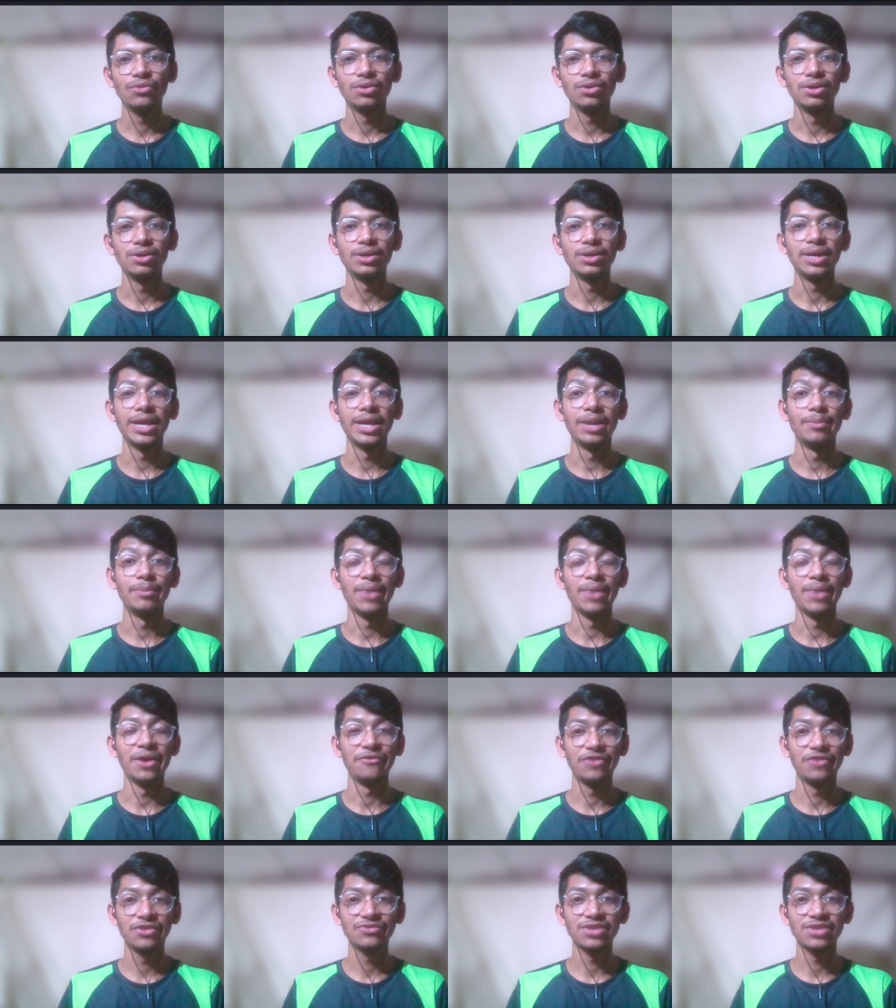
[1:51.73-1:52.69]
uh, in
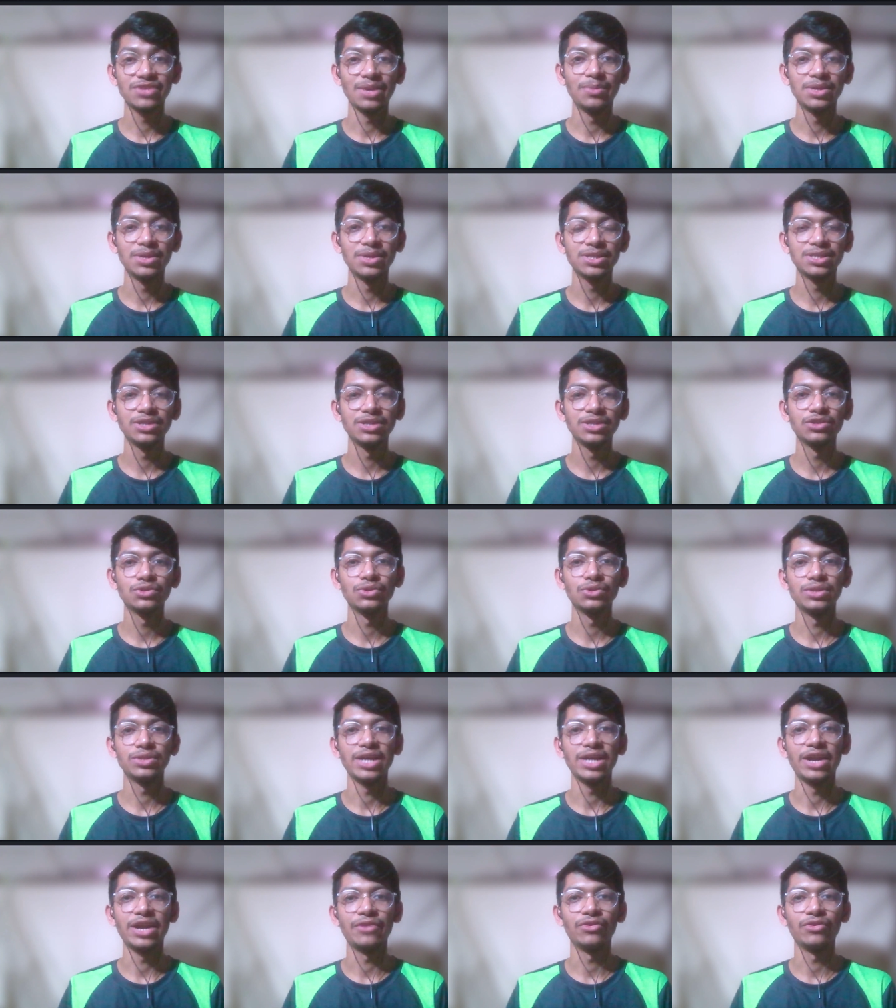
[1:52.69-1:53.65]
my fifth semester.
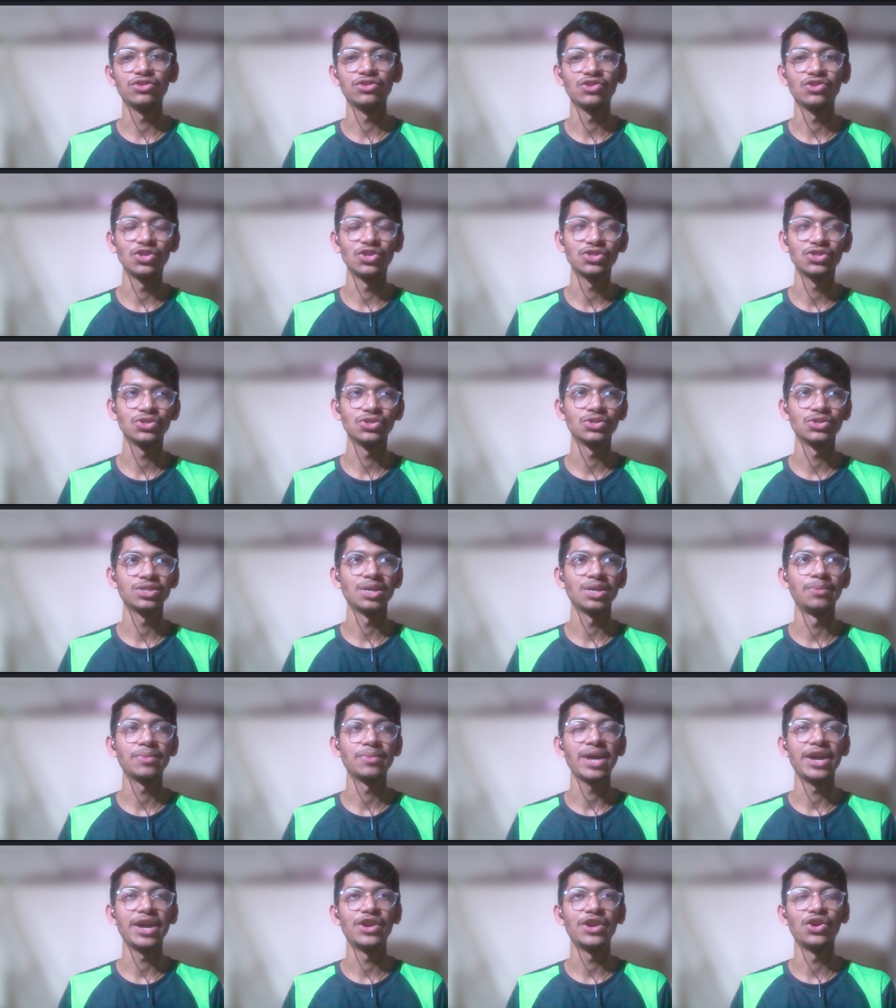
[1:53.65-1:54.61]
So that was also
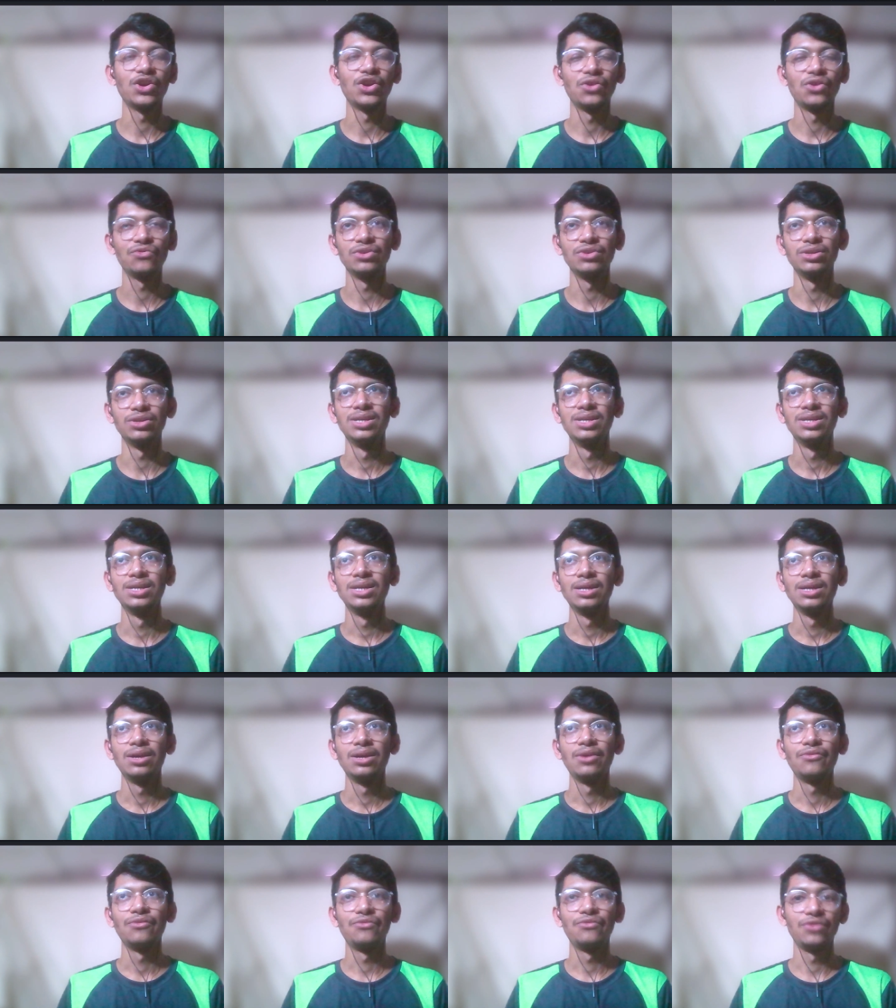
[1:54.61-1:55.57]
some kind of uh,
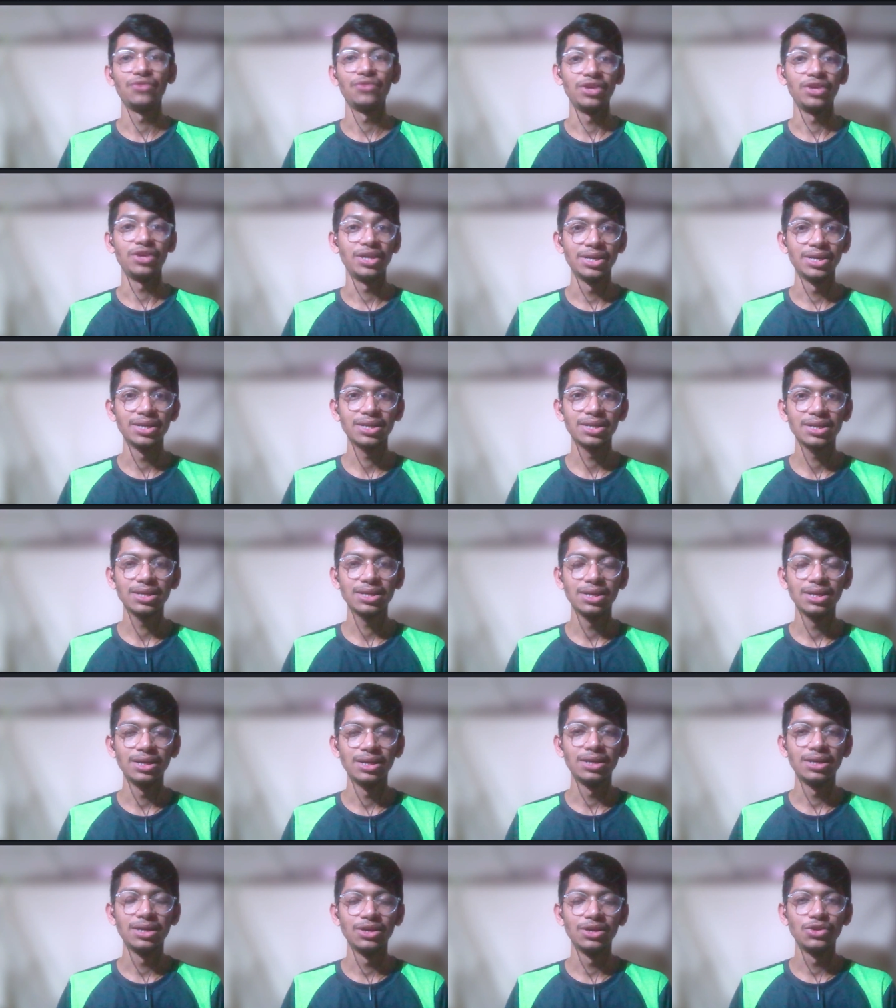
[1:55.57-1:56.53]
fear,
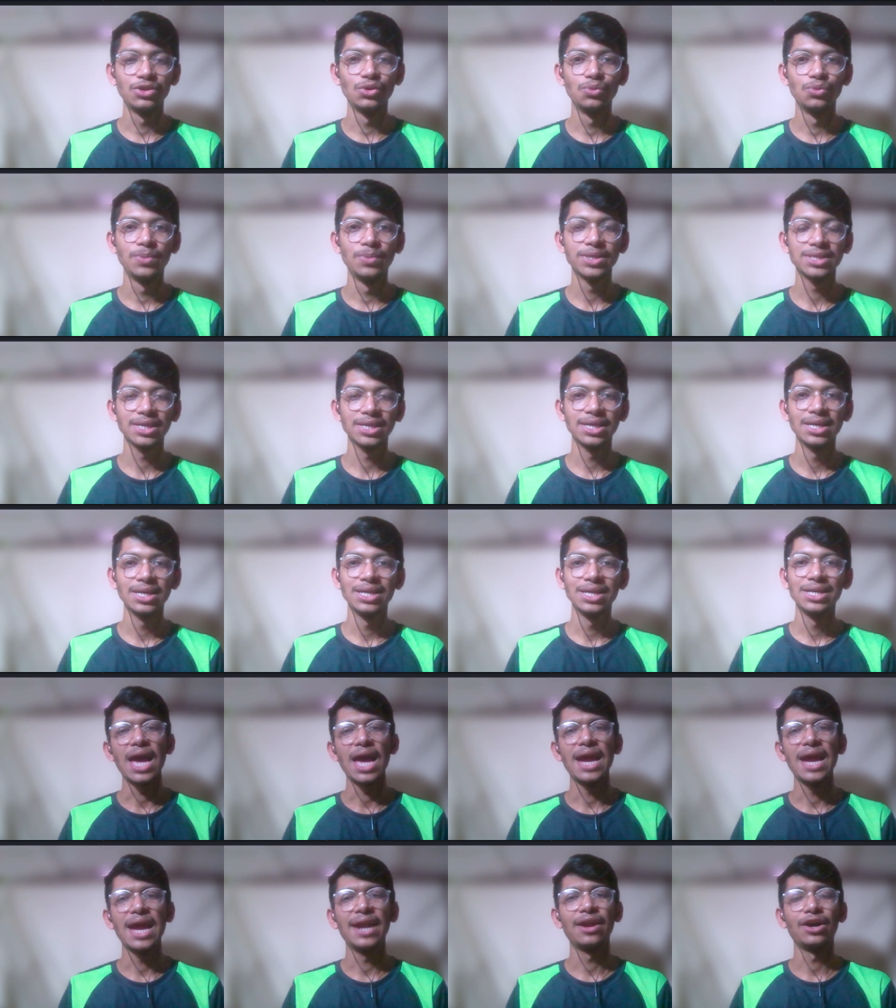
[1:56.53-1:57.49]
uh, you may say.
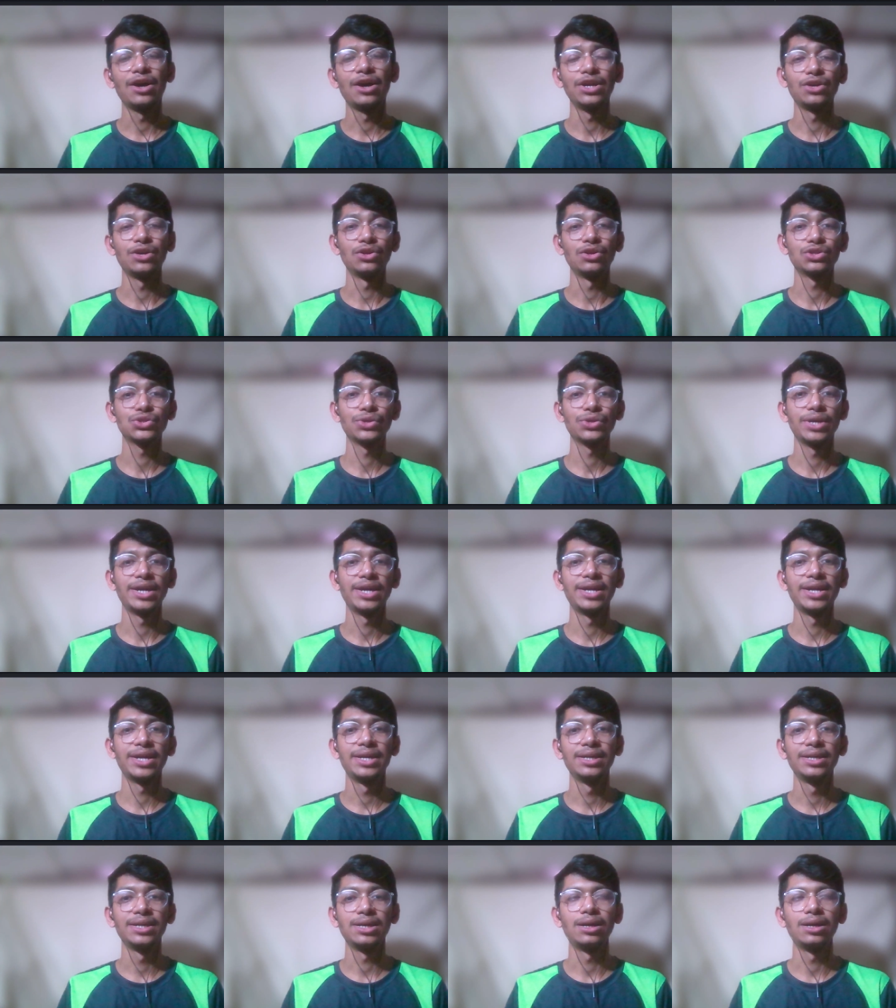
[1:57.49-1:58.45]
And I also
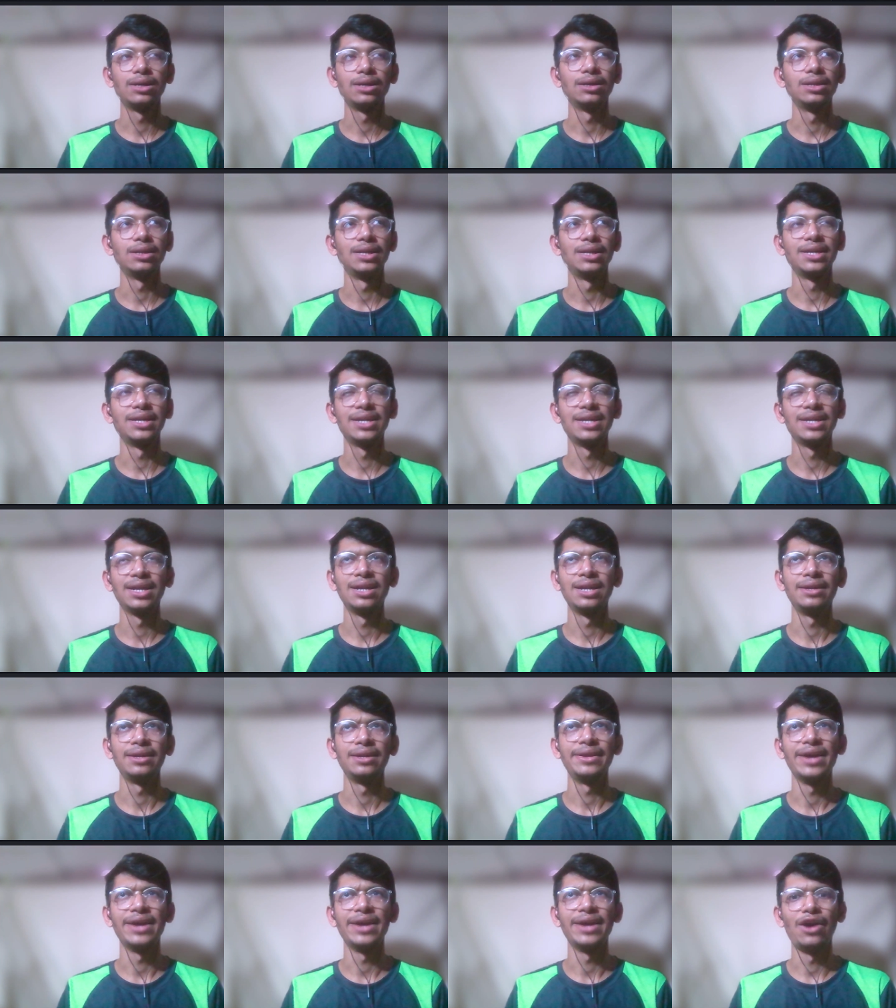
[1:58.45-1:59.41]
had a little
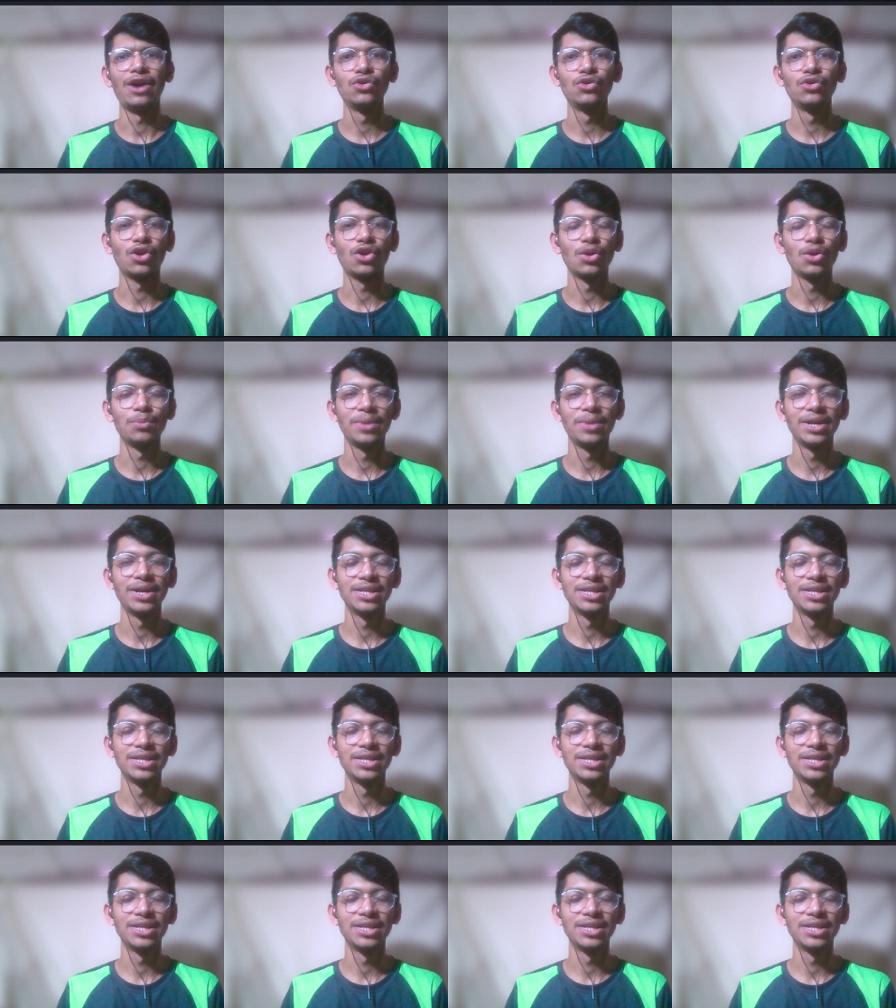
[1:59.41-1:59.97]
doubt on